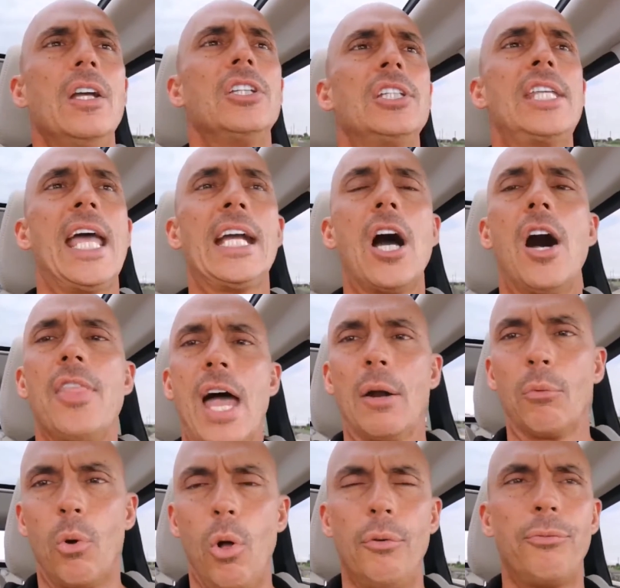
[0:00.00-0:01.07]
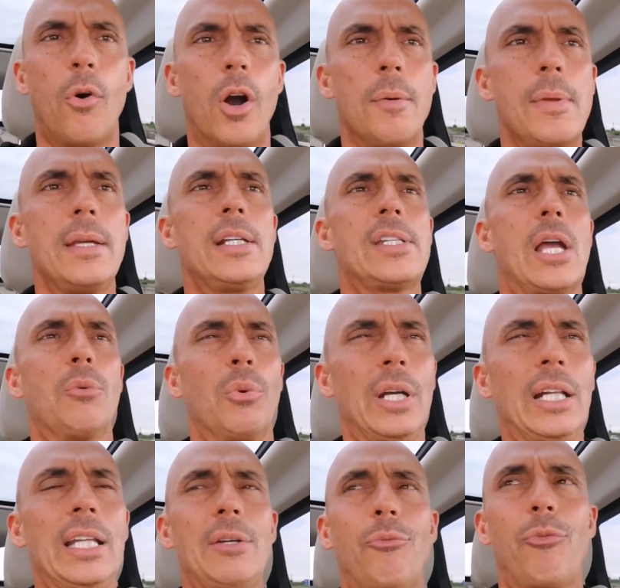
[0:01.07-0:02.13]
to take on that role for me because I
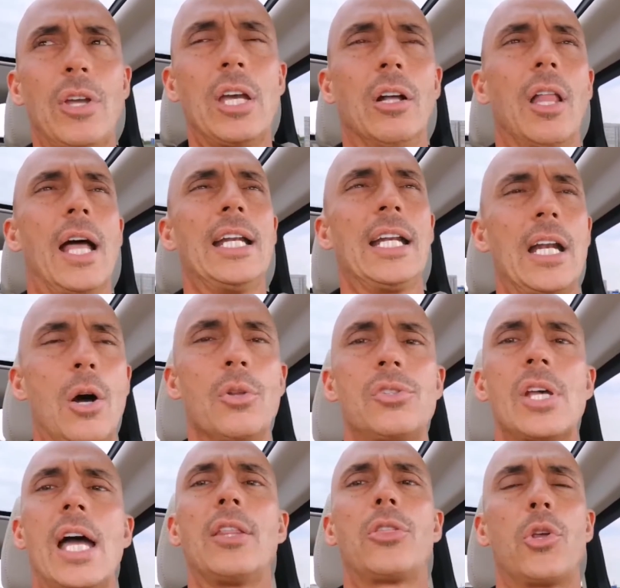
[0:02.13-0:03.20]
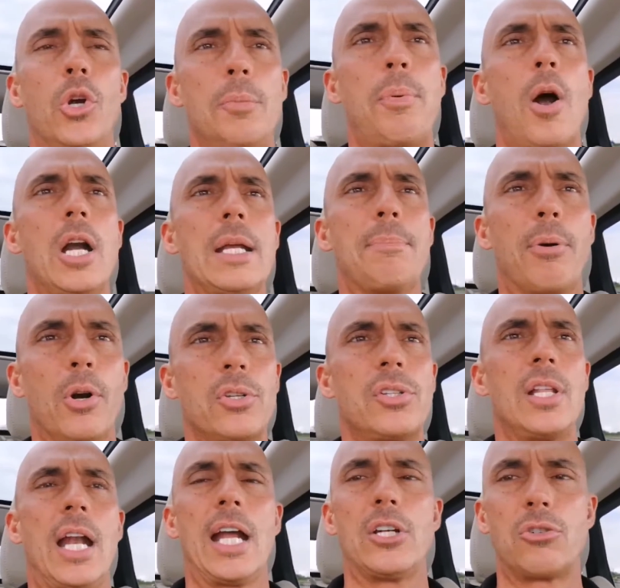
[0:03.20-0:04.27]
really feel I need an outside third party
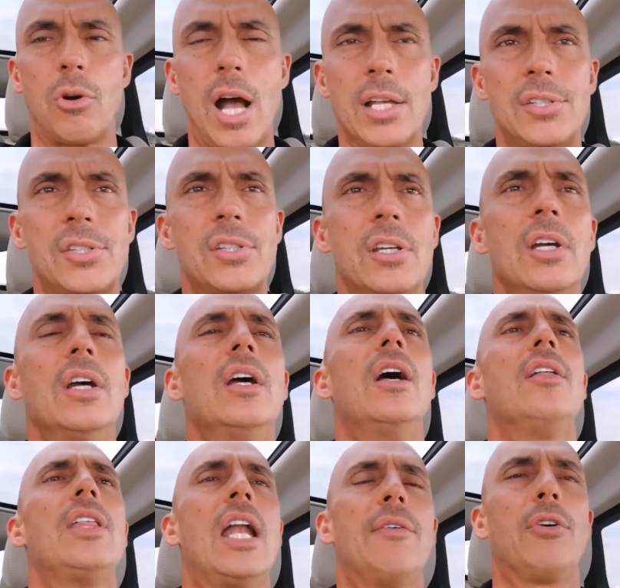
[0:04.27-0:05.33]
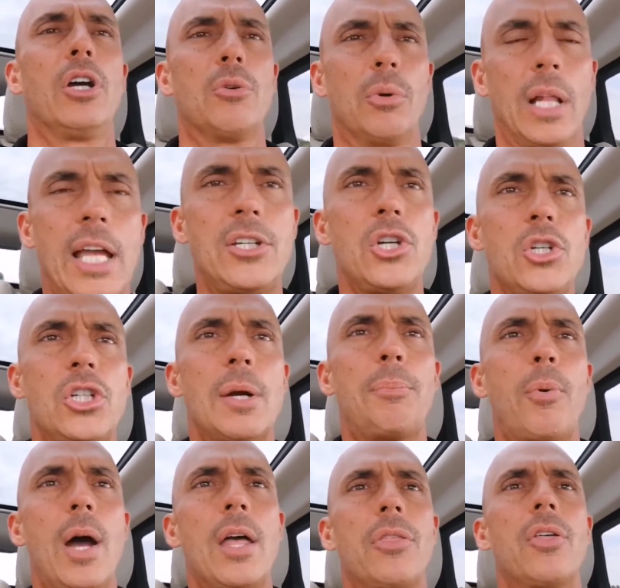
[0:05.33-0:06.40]
person that I trust, that I have a good
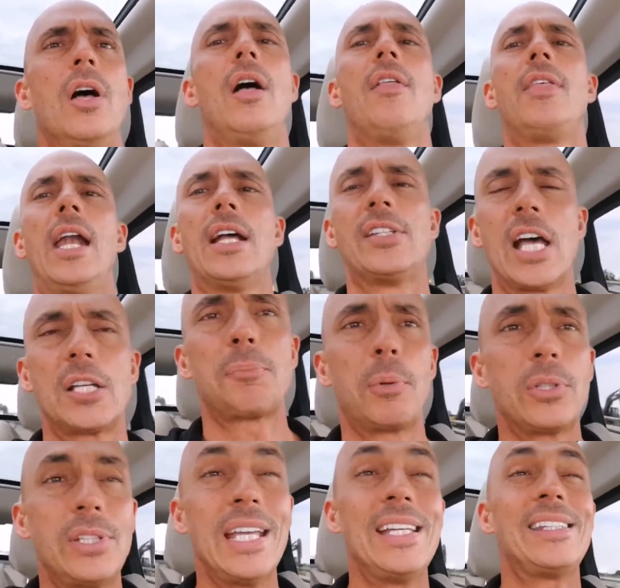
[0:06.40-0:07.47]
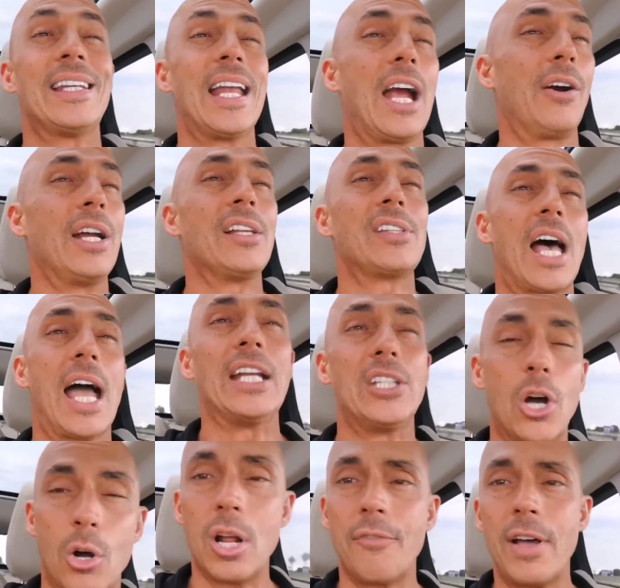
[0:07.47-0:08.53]
relationship with, that has expertise in areas I
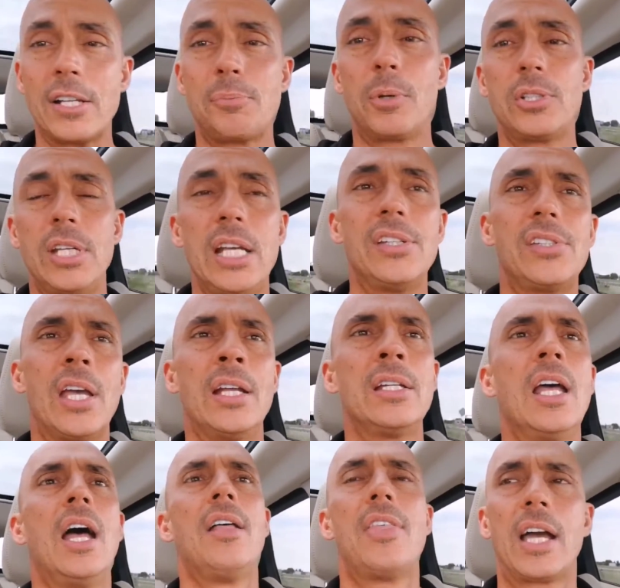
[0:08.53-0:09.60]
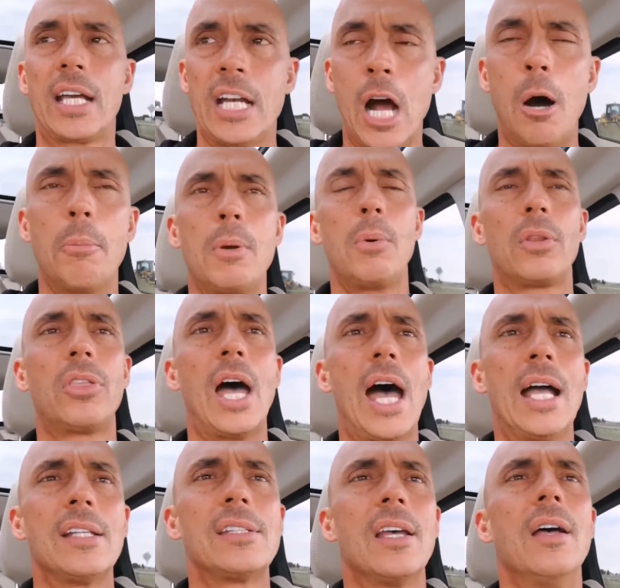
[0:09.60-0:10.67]
don't have expertise in, that can help me with
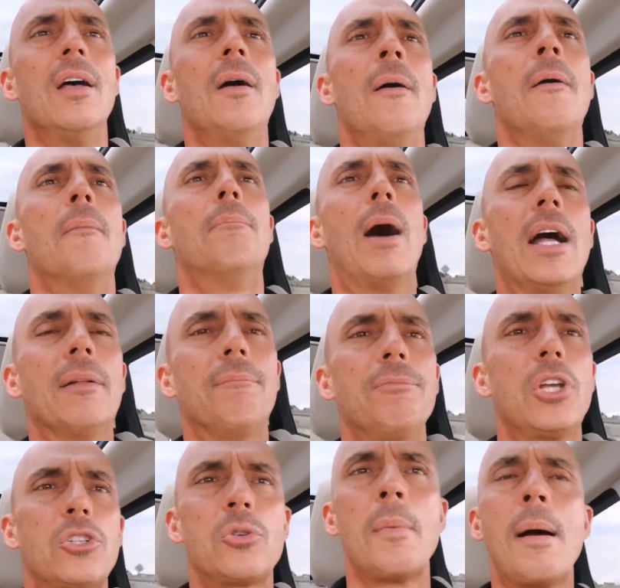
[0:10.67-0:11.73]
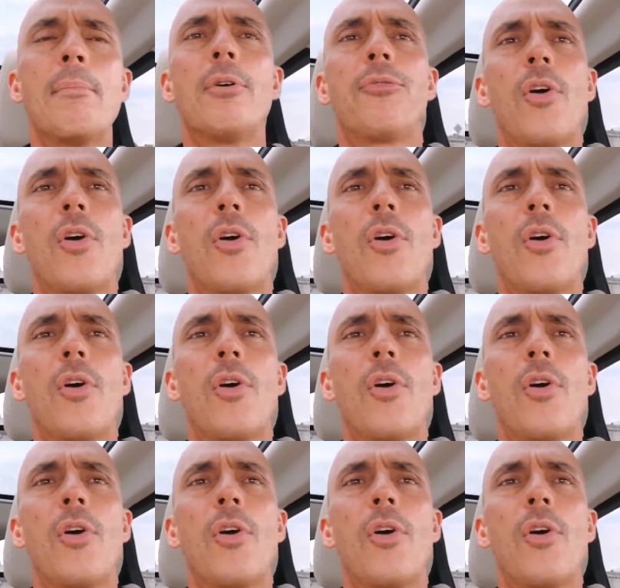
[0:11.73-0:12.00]
that. But just remember